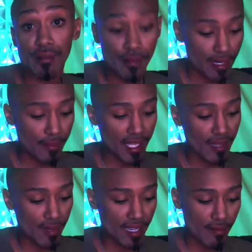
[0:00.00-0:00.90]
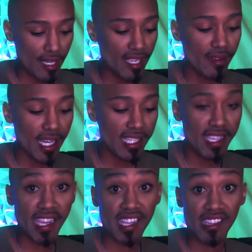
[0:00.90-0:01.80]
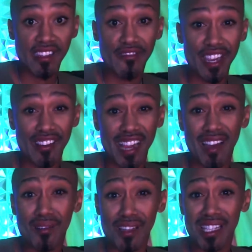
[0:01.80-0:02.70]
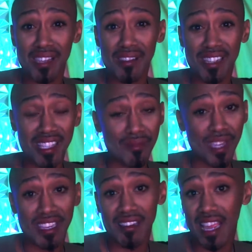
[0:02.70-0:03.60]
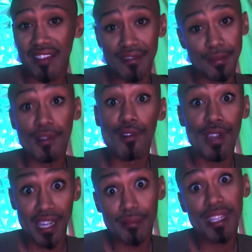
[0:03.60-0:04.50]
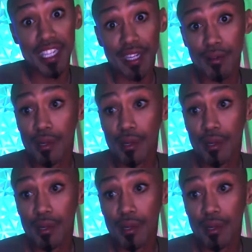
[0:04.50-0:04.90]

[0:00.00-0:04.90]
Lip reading: in between when you guys can actually figure it out, because he just may have some growing up to do.